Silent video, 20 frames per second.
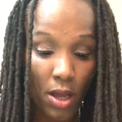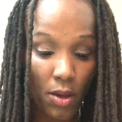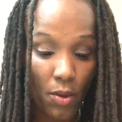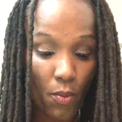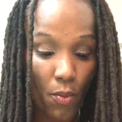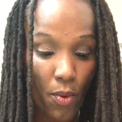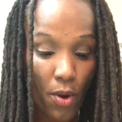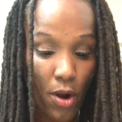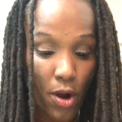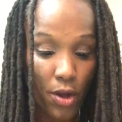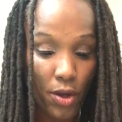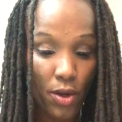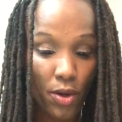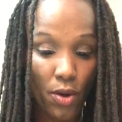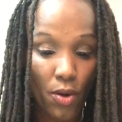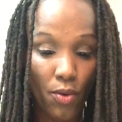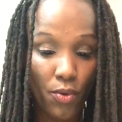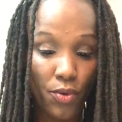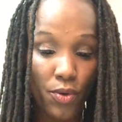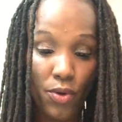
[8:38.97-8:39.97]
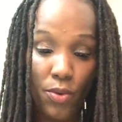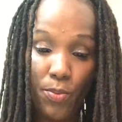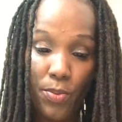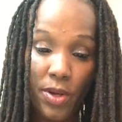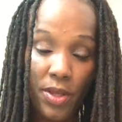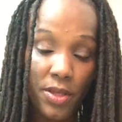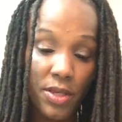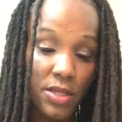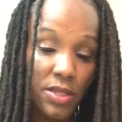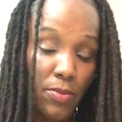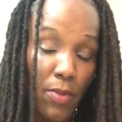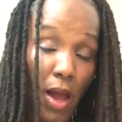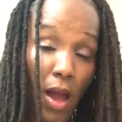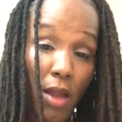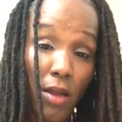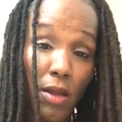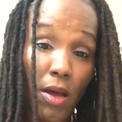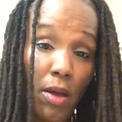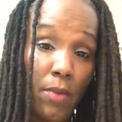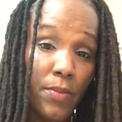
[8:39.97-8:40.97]
where, you put the
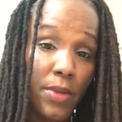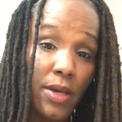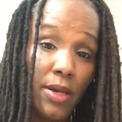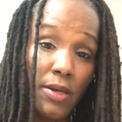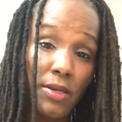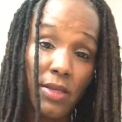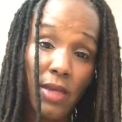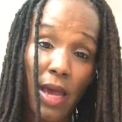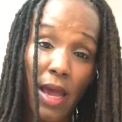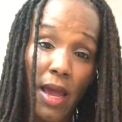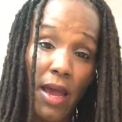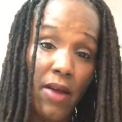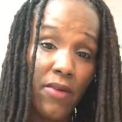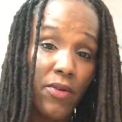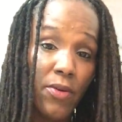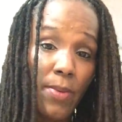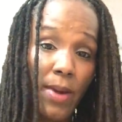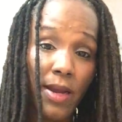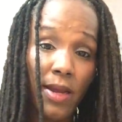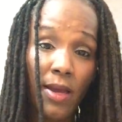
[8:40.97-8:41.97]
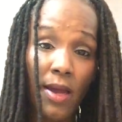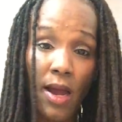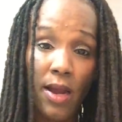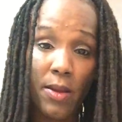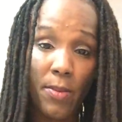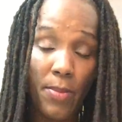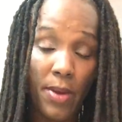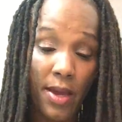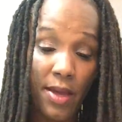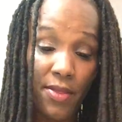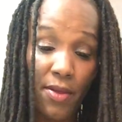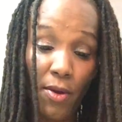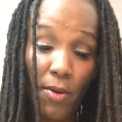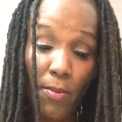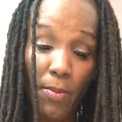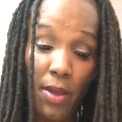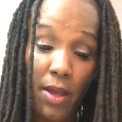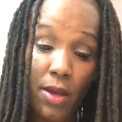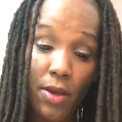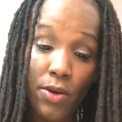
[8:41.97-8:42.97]
smile on because, hey, everybody got to pay their
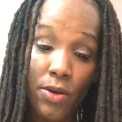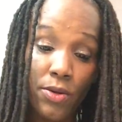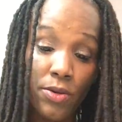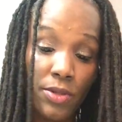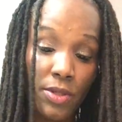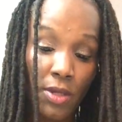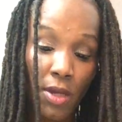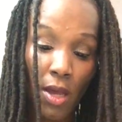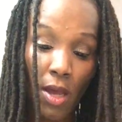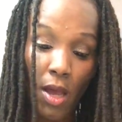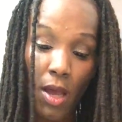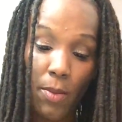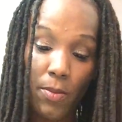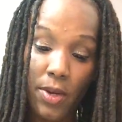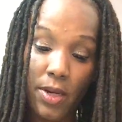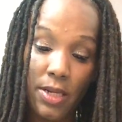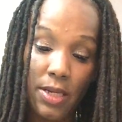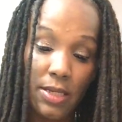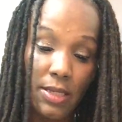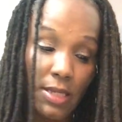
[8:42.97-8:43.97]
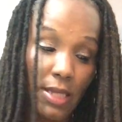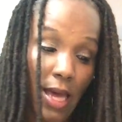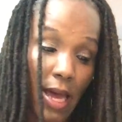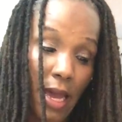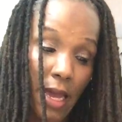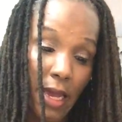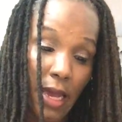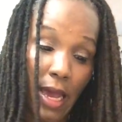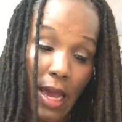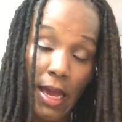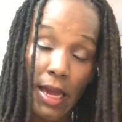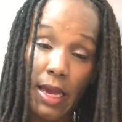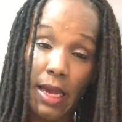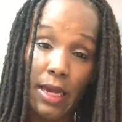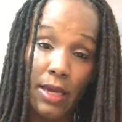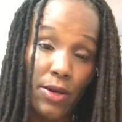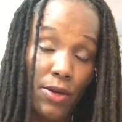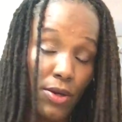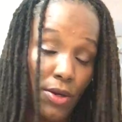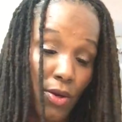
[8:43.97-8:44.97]
bills, but it's like,
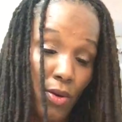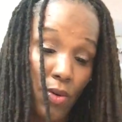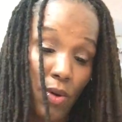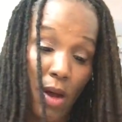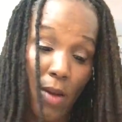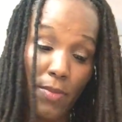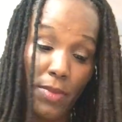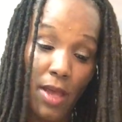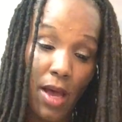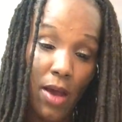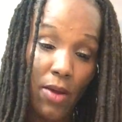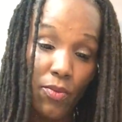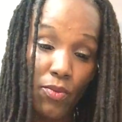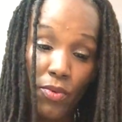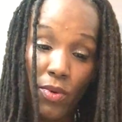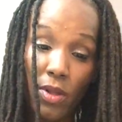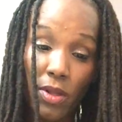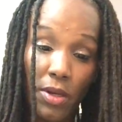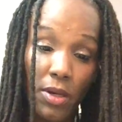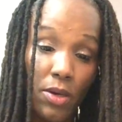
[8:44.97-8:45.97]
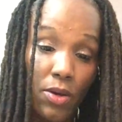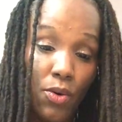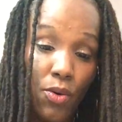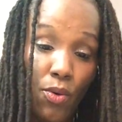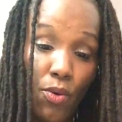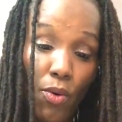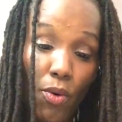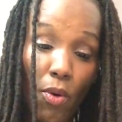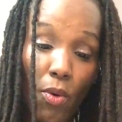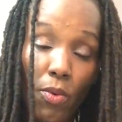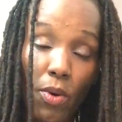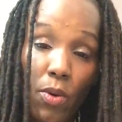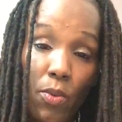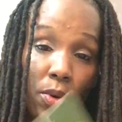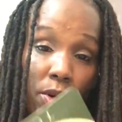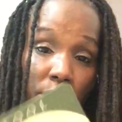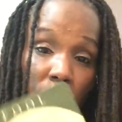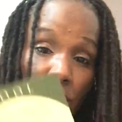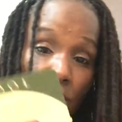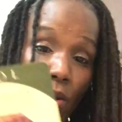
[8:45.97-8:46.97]
hey, I'm not really cool with
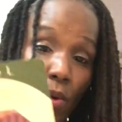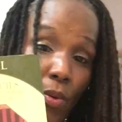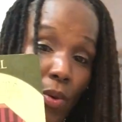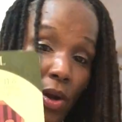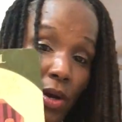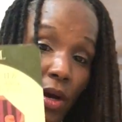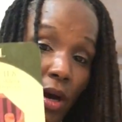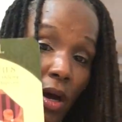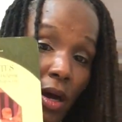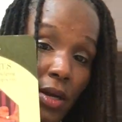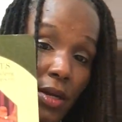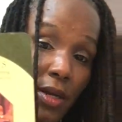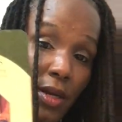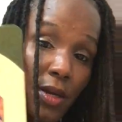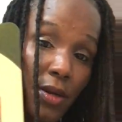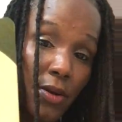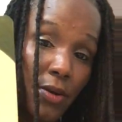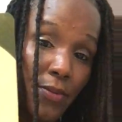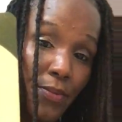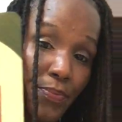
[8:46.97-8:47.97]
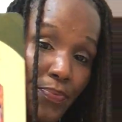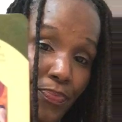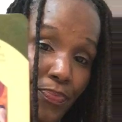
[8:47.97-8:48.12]
what's going on here.